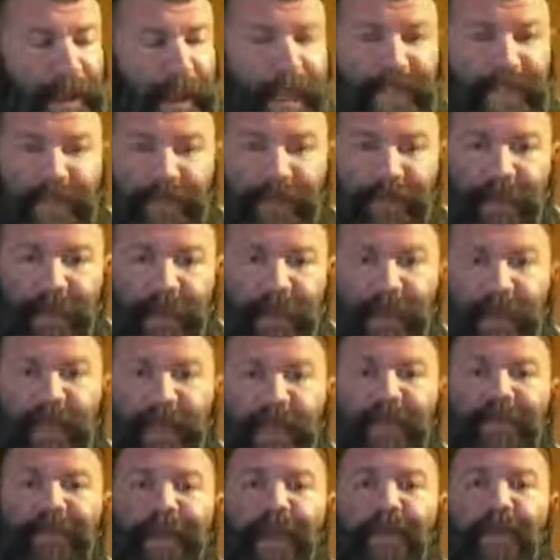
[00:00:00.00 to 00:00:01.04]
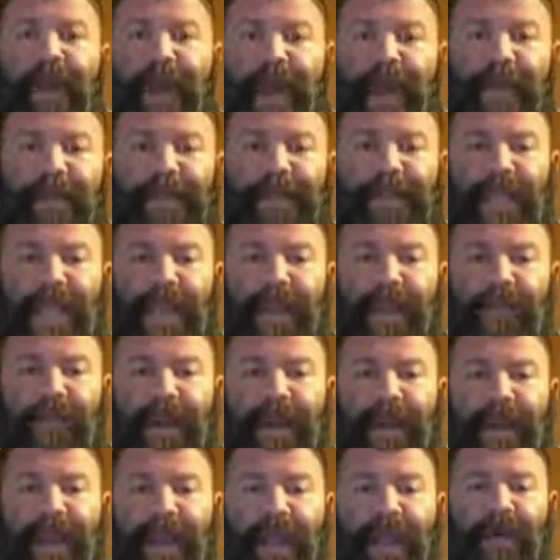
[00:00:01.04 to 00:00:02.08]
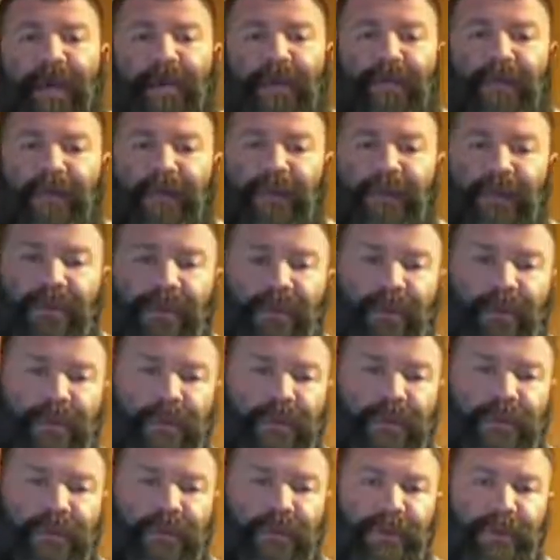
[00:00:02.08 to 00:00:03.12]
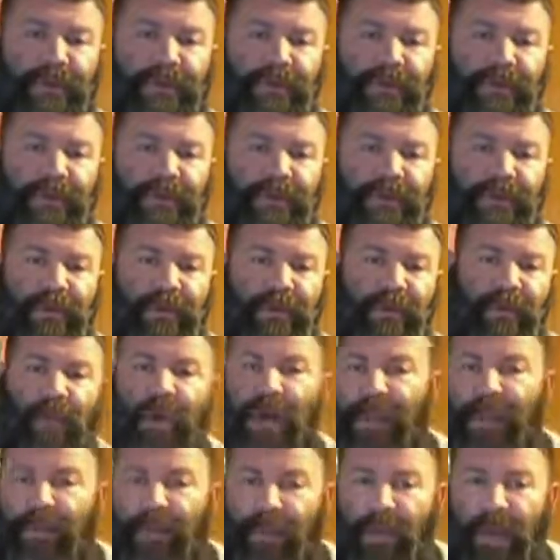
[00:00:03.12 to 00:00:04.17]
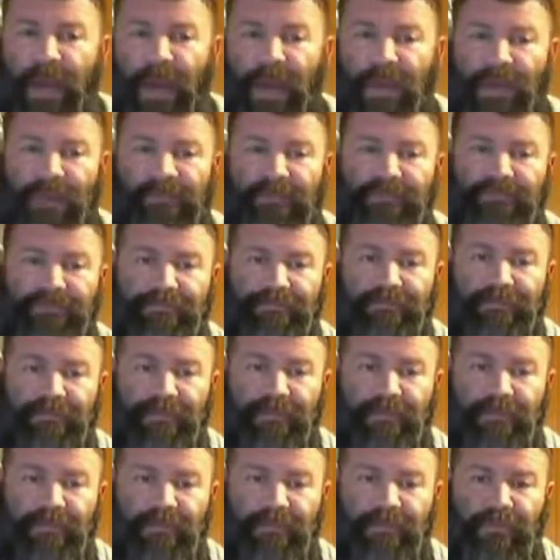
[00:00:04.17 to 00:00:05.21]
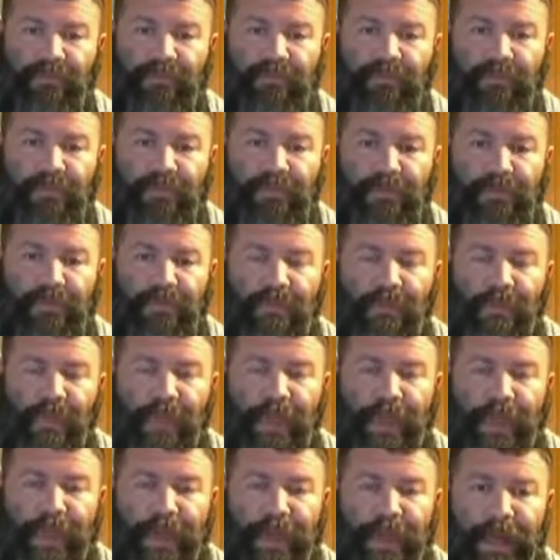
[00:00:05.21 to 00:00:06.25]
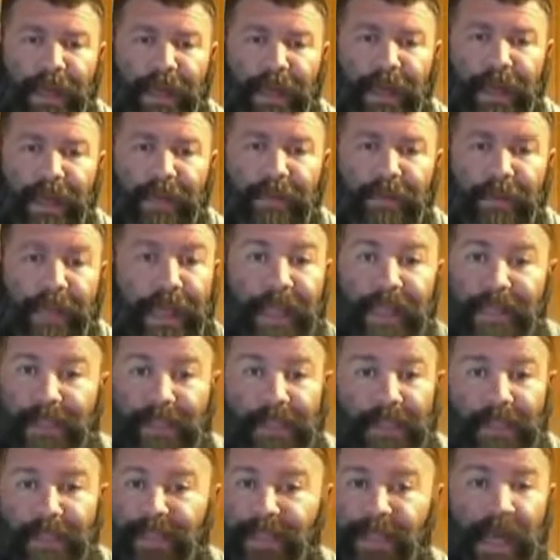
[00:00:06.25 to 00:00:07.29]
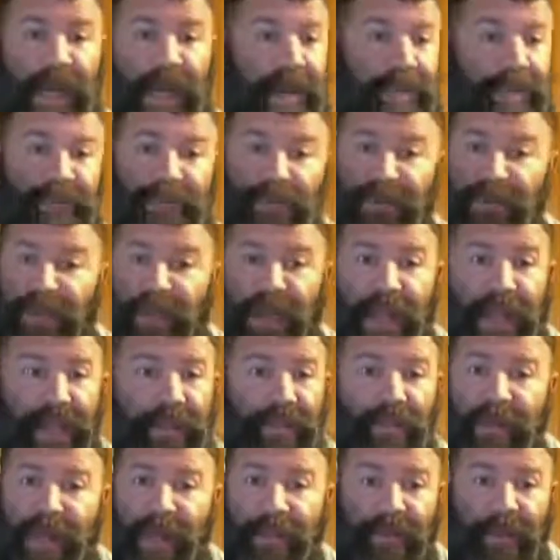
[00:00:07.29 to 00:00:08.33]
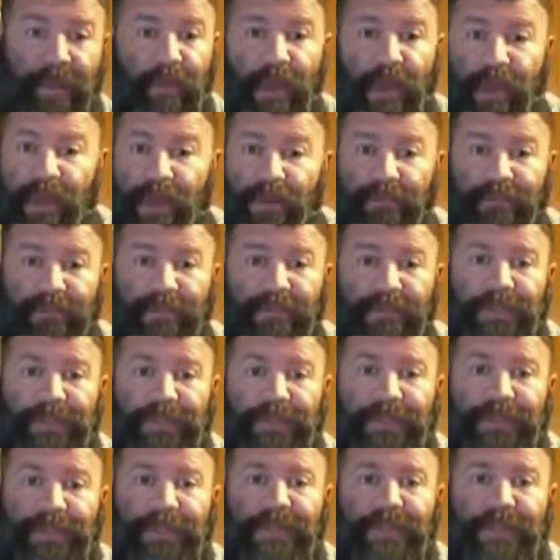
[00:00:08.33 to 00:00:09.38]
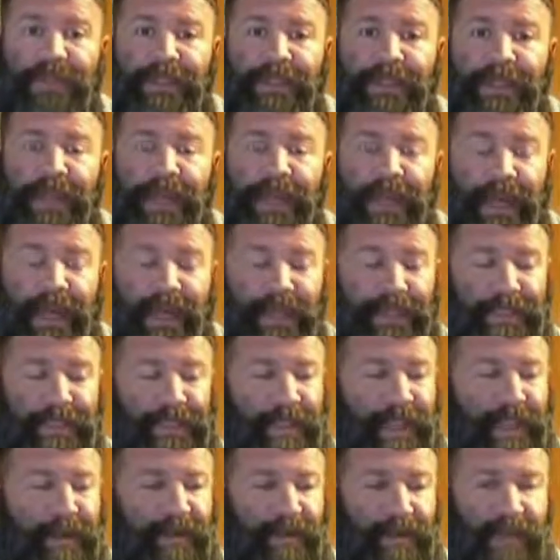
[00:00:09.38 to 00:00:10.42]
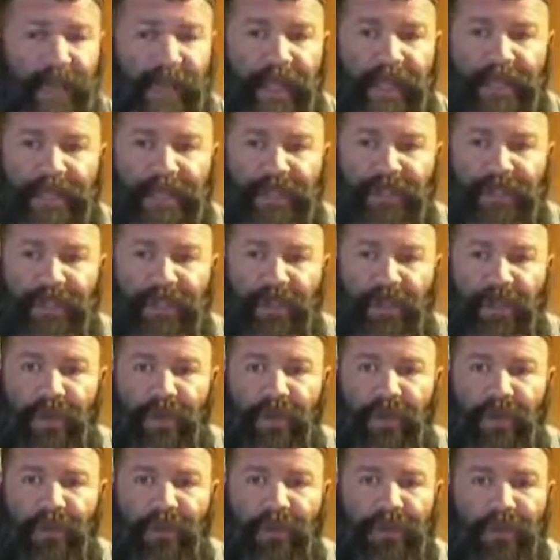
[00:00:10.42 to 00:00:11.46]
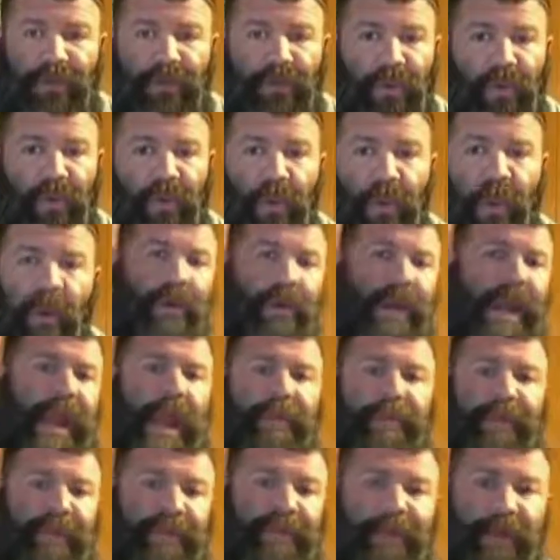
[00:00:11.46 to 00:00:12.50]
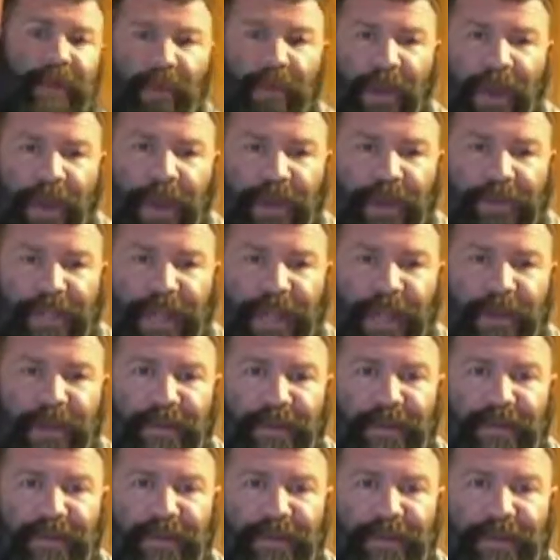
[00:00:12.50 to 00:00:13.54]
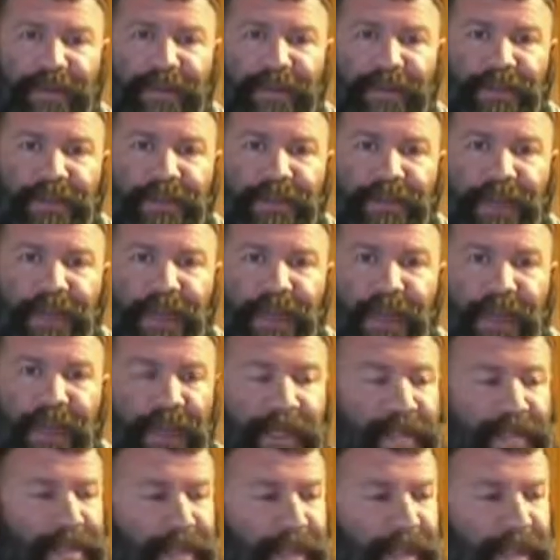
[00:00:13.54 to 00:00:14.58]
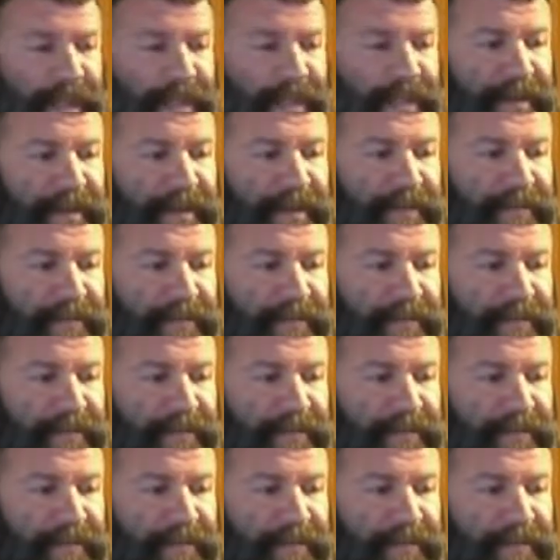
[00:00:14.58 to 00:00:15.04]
as an American, if I went out in town right now, would I be welcome? And they instantly said, absolutely not, you would not be welcome. And I said, okay, so what would happen if I went out in town? And they said,